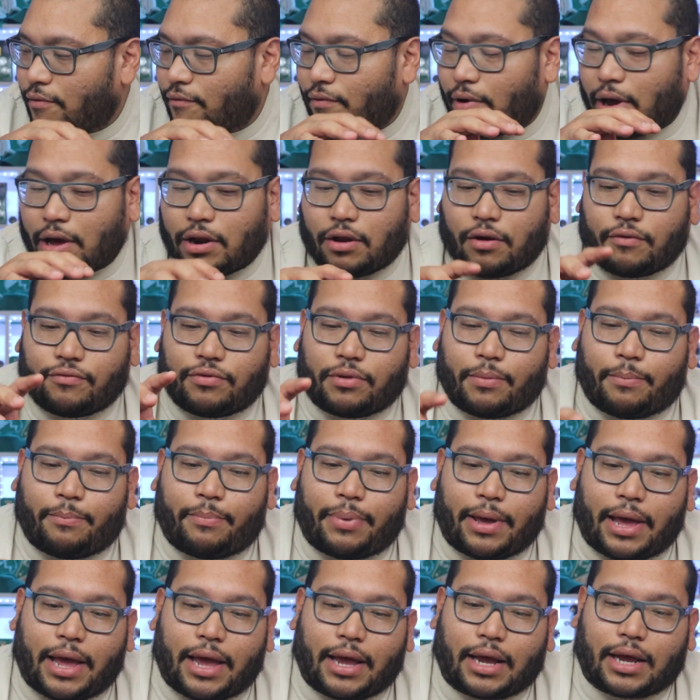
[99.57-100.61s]
Right off the
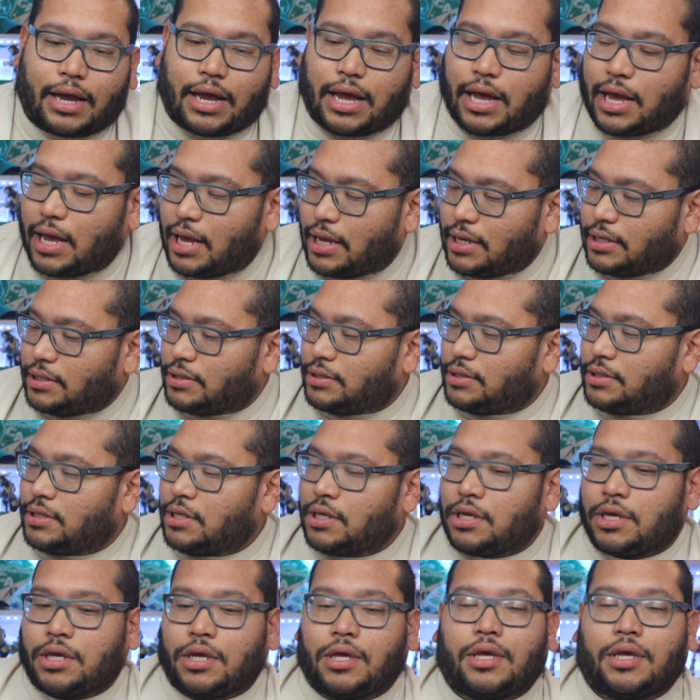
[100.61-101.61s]
bat, guys,